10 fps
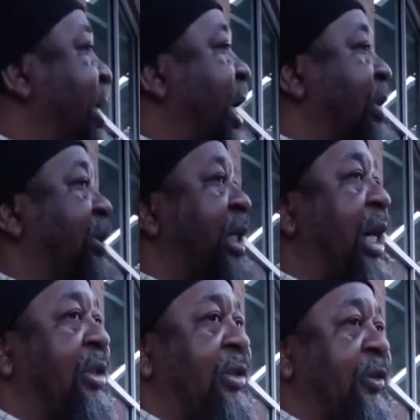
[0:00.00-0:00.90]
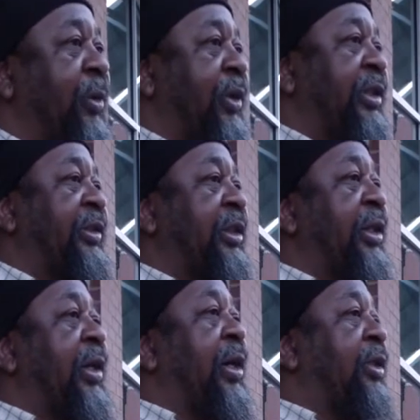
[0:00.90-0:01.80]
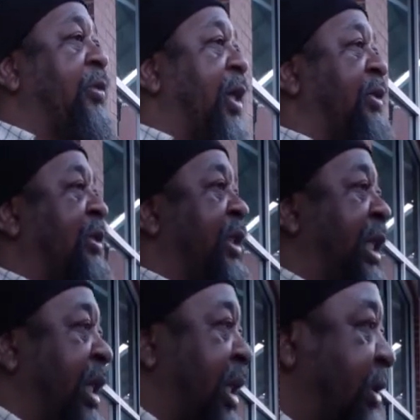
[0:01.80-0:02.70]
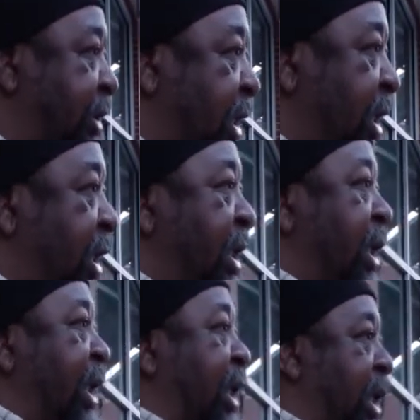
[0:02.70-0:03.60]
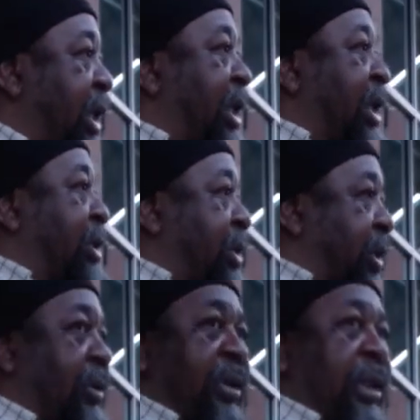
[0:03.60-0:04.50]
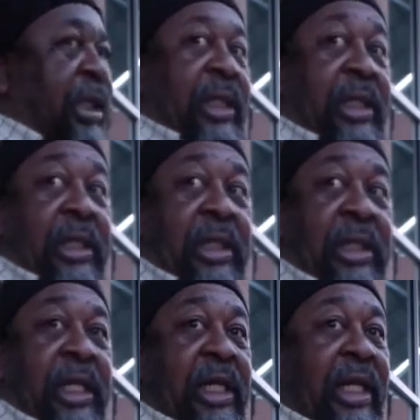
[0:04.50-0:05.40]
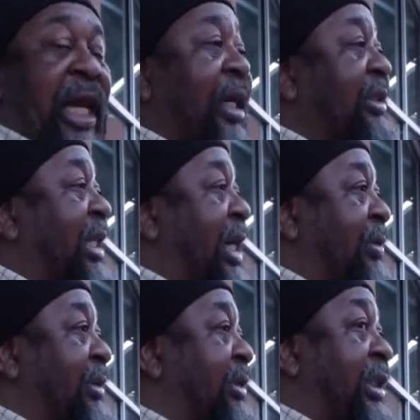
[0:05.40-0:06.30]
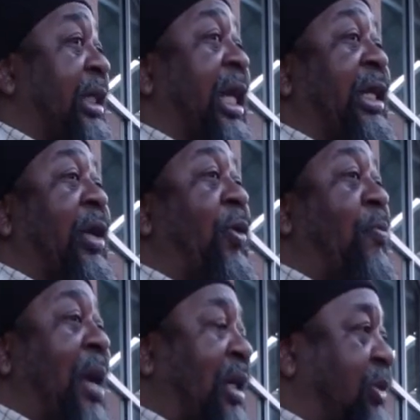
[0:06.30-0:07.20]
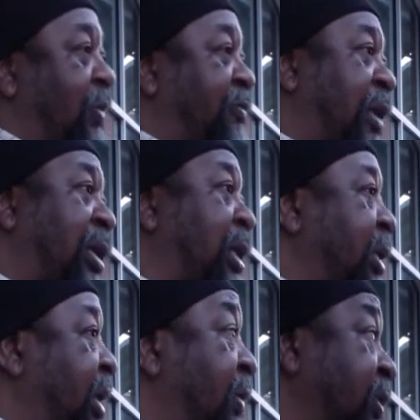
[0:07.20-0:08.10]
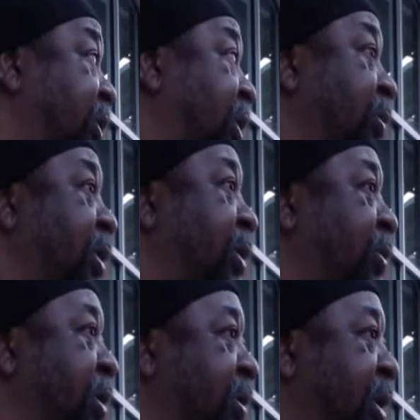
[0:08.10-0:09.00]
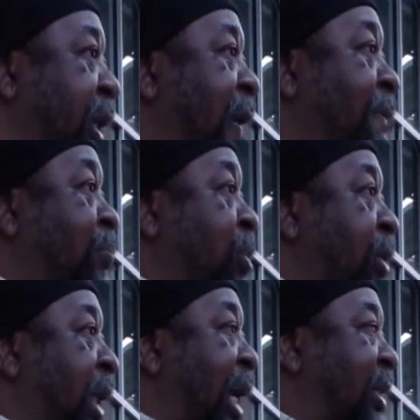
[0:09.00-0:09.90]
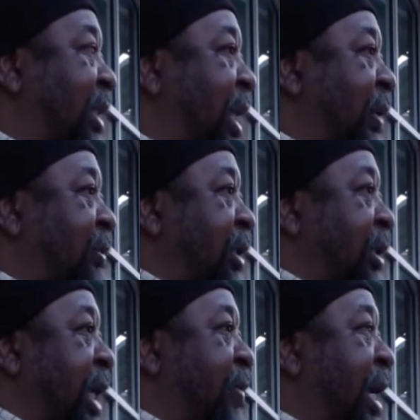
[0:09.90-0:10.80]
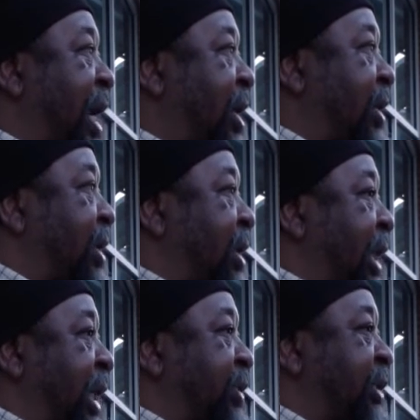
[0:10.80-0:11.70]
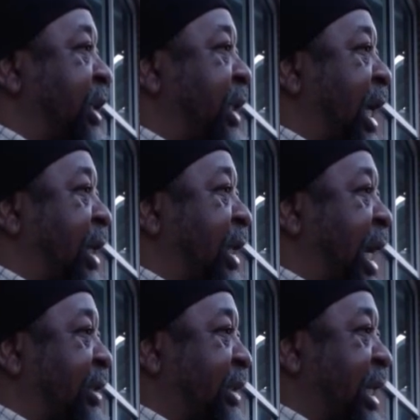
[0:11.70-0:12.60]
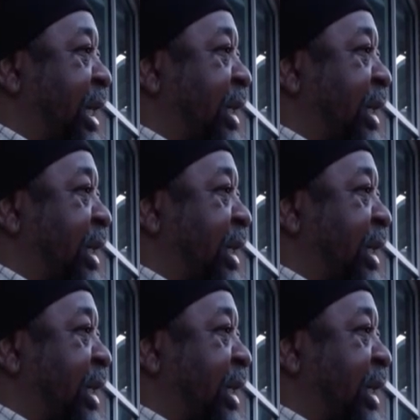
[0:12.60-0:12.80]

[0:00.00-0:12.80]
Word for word: dollar scotch, smoke his cigar, cross his legs. You know. And then a lot of times that, that old master would fall in love with certain women. A lot of times they would have, like you see, like a license